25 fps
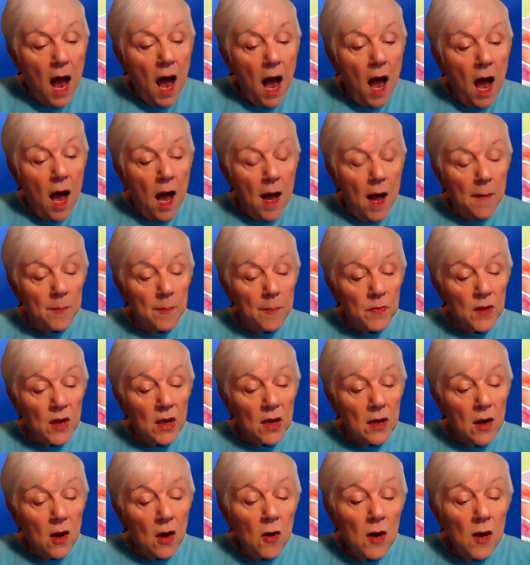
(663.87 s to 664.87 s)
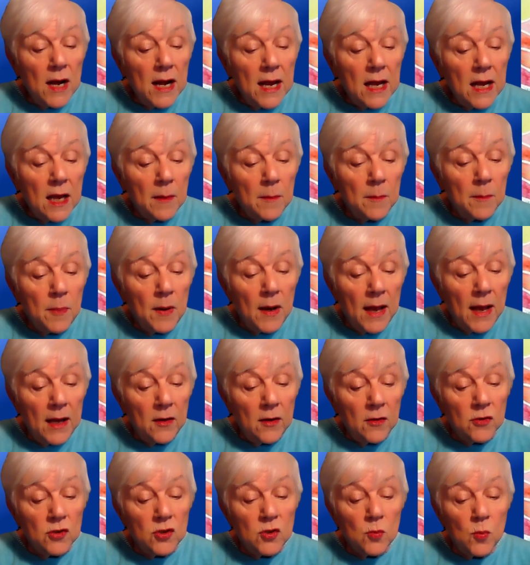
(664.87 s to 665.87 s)
Chronic
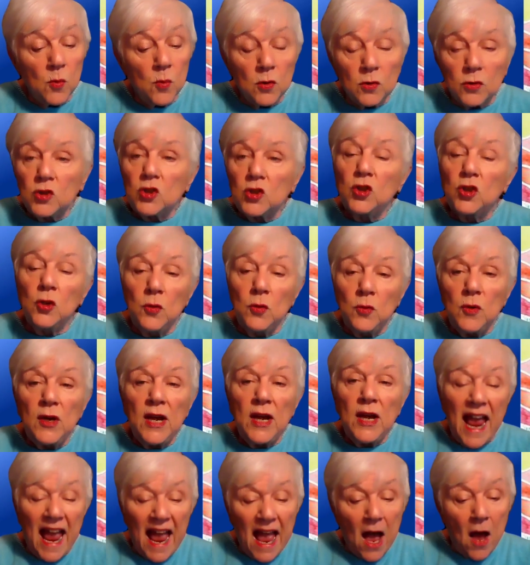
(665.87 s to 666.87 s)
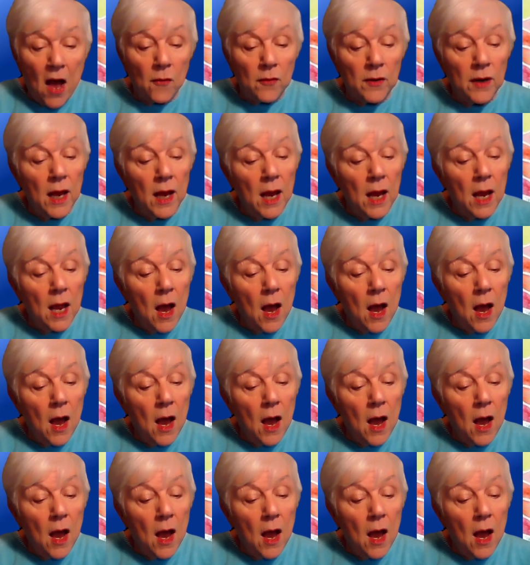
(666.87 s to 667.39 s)
complainers will shoot down